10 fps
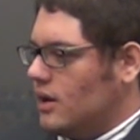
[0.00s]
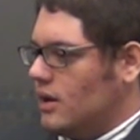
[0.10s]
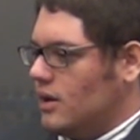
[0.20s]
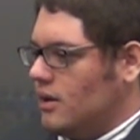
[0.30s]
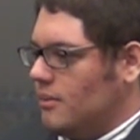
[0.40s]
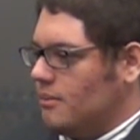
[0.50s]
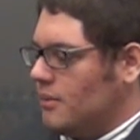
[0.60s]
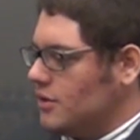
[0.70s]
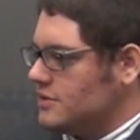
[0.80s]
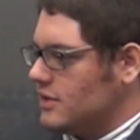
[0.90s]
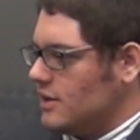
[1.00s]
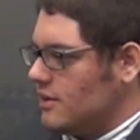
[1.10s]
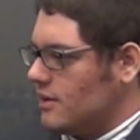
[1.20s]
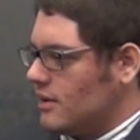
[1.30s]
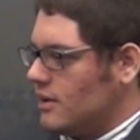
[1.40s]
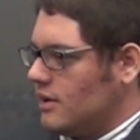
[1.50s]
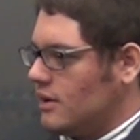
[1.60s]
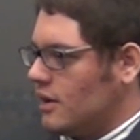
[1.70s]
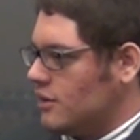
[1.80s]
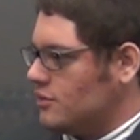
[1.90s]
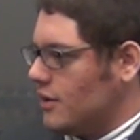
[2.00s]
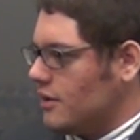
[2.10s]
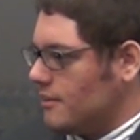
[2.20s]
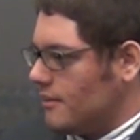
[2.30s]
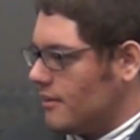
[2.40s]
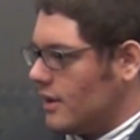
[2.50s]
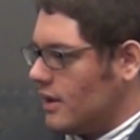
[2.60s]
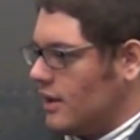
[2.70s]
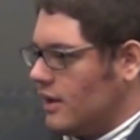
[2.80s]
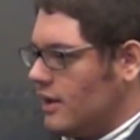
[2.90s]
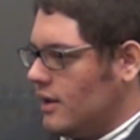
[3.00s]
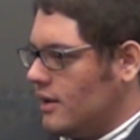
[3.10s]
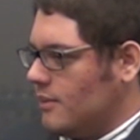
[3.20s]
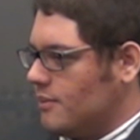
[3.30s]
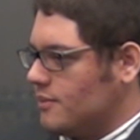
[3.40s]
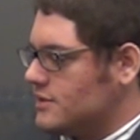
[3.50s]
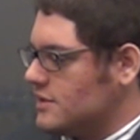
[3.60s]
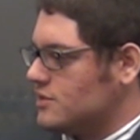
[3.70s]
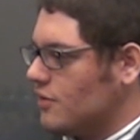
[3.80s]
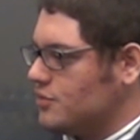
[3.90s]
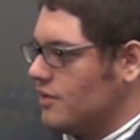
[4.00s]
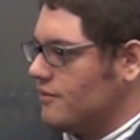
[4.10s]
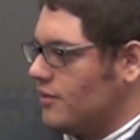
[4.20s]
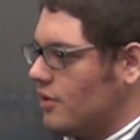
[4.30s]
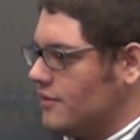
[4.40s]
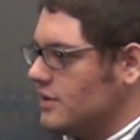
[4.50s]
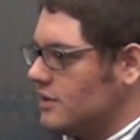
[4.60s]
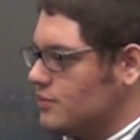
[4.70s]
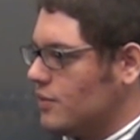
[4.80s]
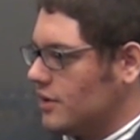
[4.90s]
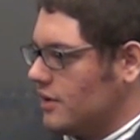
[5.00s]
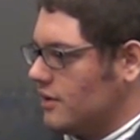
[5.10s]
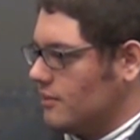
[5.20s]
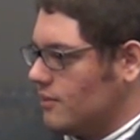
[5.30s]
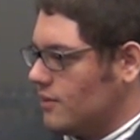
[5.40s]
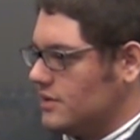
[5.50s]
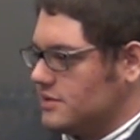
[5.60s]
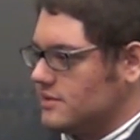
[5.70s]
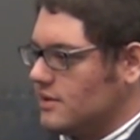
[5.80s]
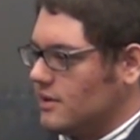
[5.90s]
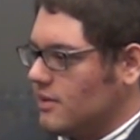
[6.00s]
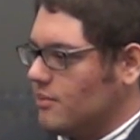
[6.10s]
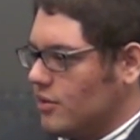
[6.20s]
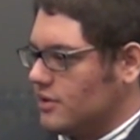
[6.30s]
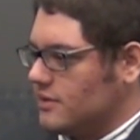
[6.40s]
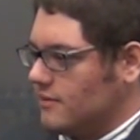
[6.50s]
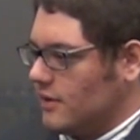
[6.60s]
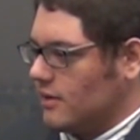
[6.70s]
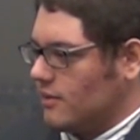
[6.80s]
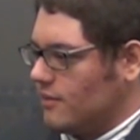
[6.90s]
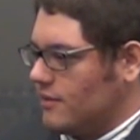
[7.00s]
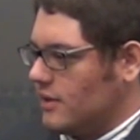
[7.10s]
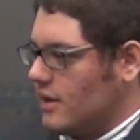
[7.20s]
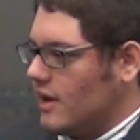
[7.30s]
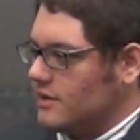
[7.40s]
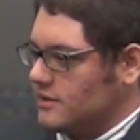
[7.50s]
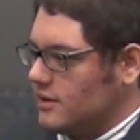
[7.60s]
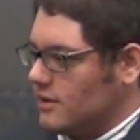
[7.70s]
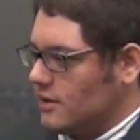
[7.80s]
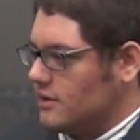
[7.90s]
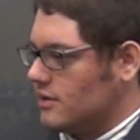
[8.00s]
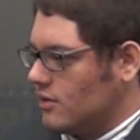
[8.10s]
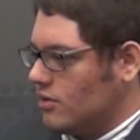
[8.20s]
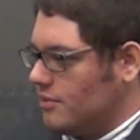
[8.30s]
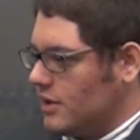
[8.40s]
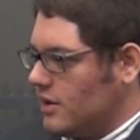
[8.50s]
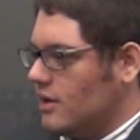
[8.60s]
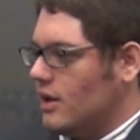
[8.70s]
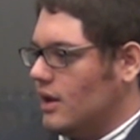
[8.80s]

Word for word: Um, mostly hardware and the software involving networking, which is the important thing of the IT in the company